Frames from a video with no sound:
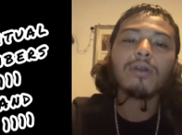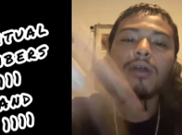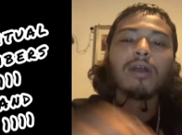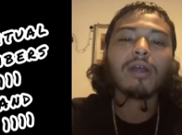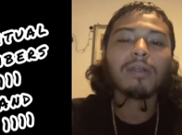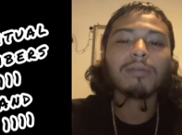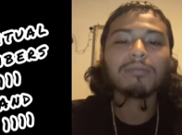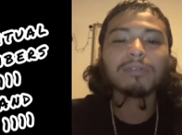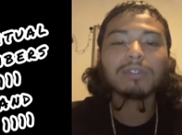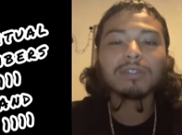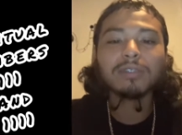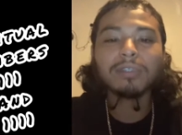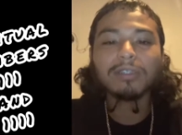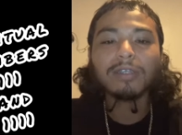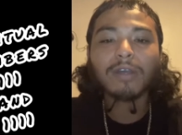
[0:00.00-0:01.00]
Alright, what's
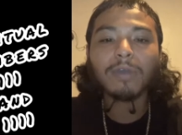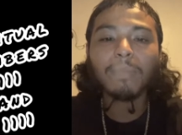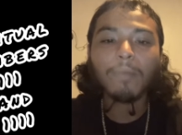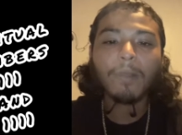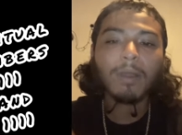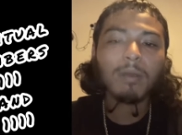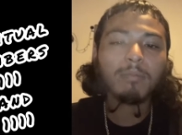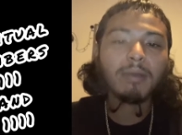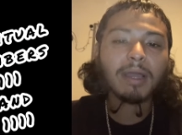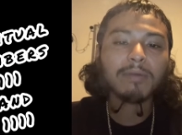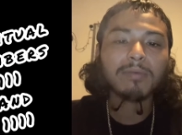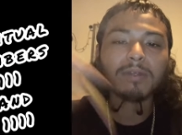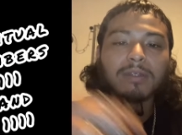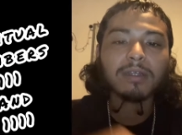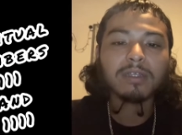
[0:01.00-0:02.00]
good y'all? I'm
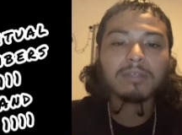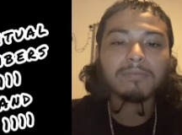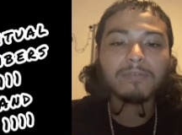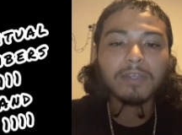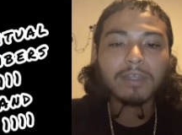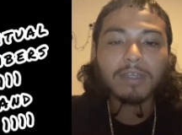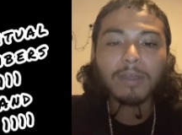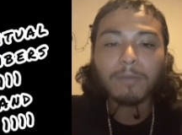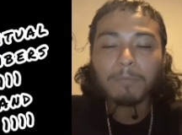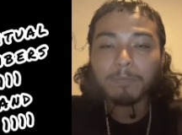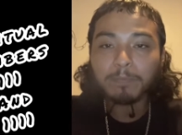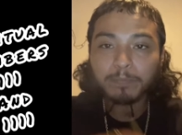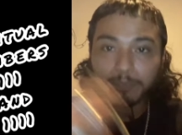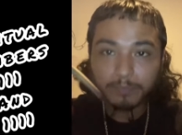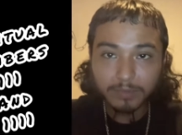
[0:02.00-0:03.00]
back with another video.
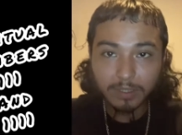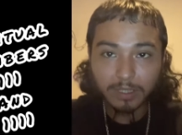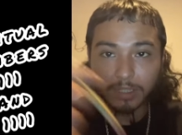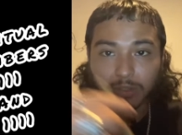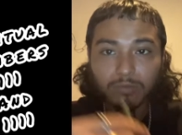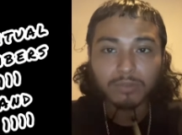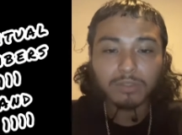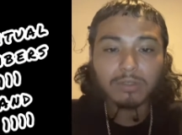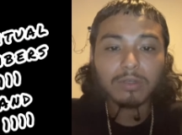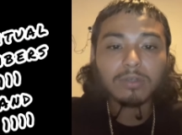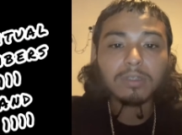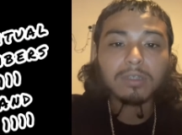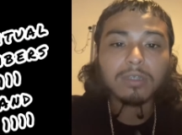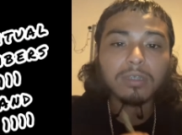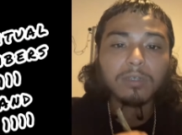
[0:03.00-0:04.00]
This one's
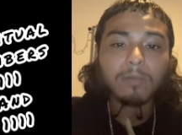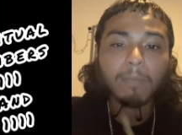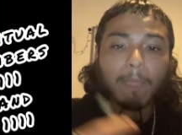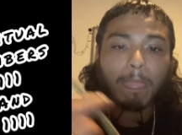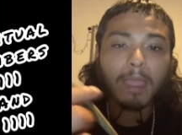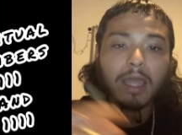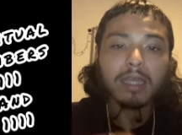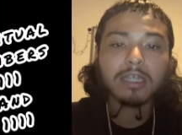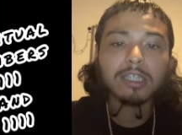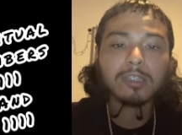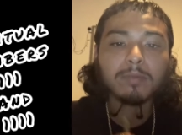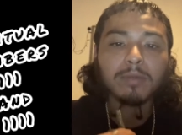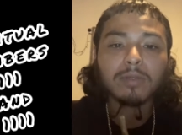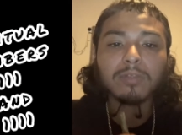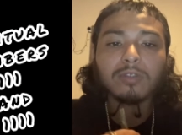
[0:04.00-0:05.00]
on uh
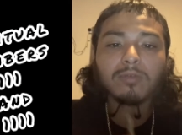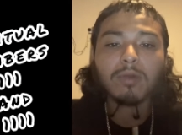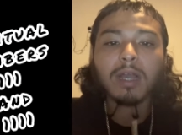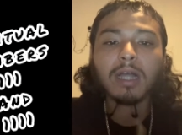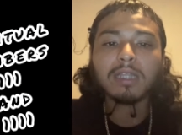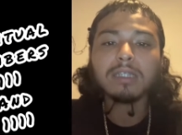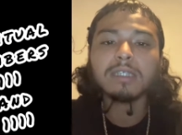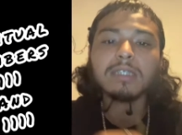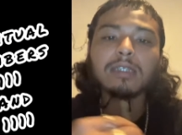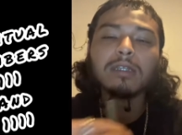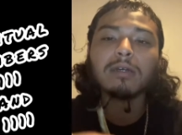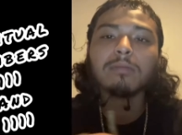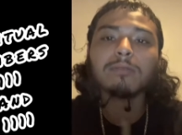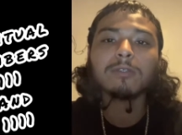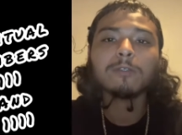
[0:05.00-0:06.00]
spirituality and
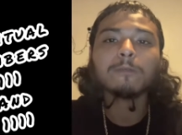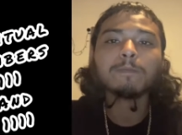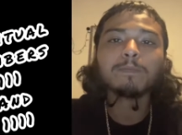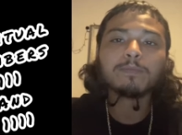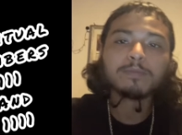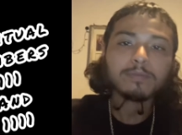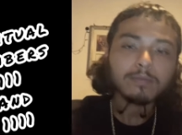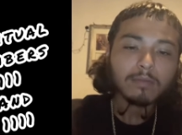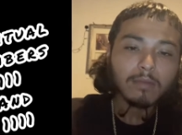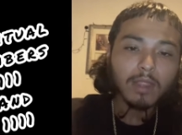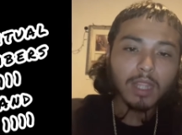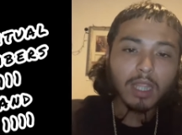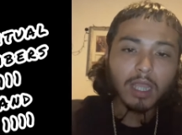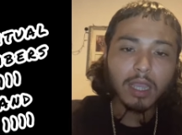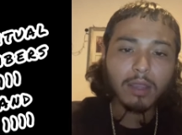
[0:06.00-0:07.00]
numbers.
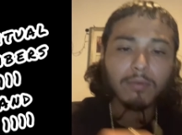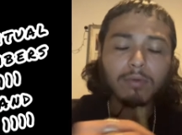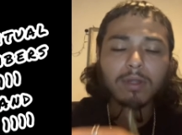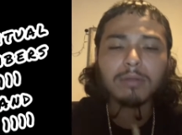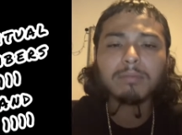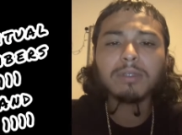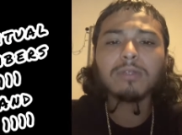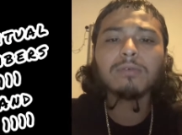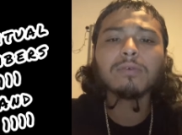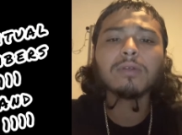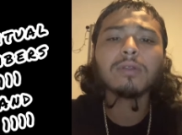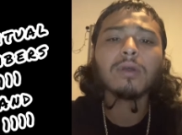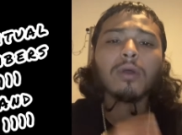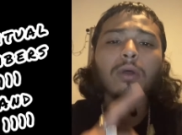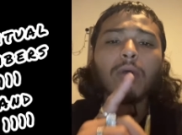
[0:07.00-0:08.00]
And we're gonna be
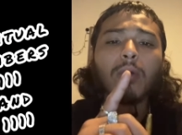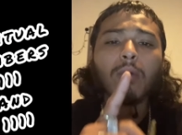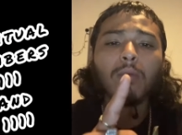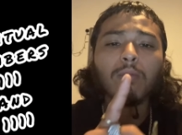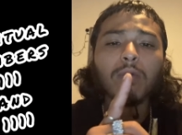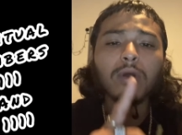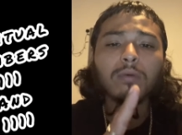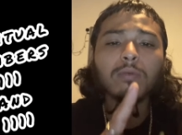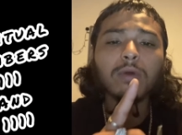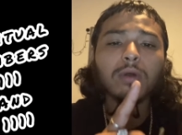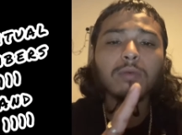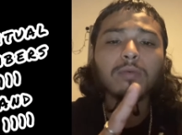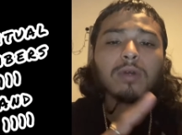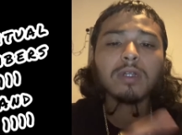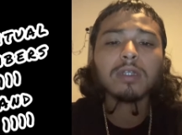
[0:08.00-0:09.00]
doing
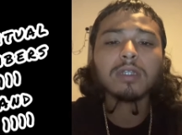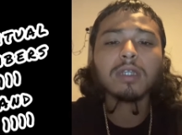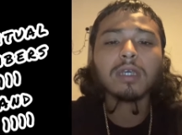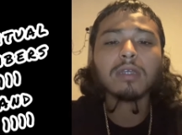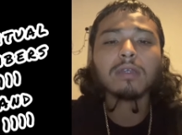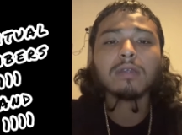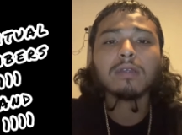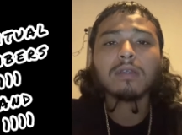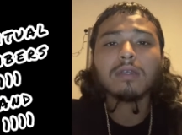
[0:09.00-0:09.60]
111 today.